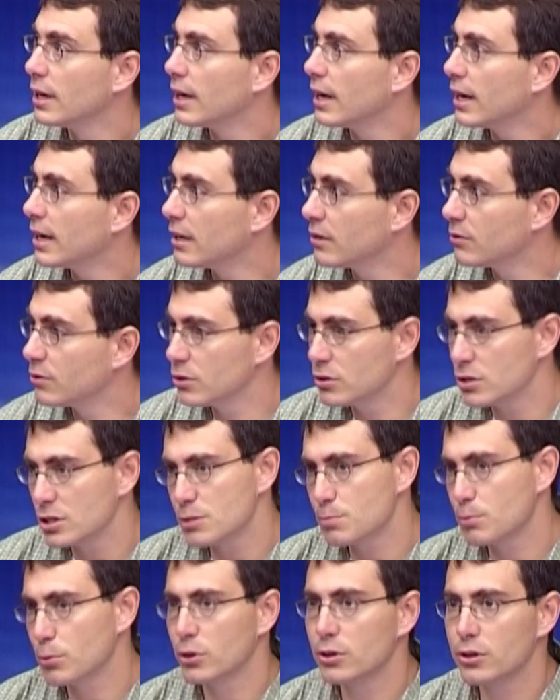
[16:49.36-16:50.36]
And if you
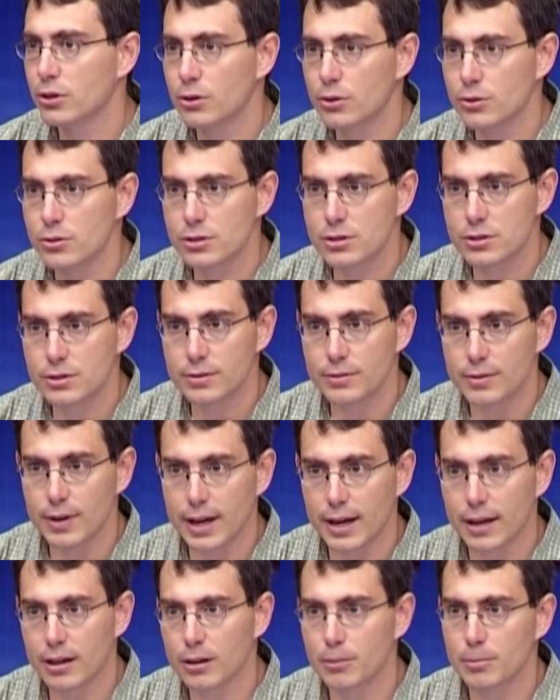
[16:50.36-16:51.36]
just put those
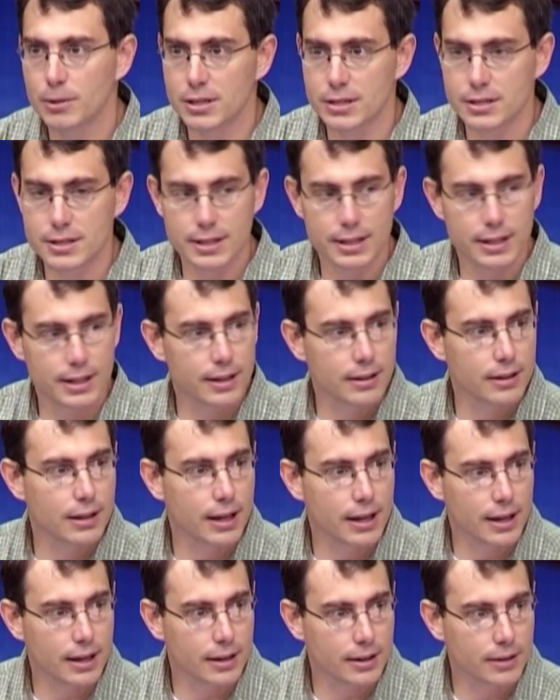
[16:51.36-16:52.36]
elements in
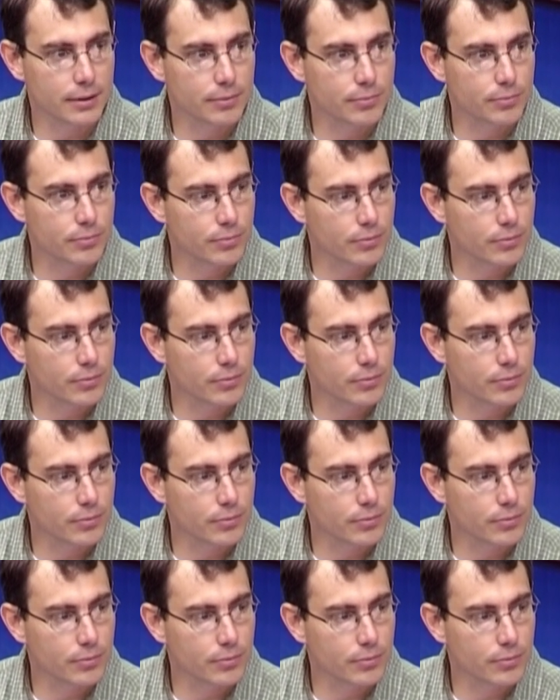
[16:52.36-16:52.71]
a,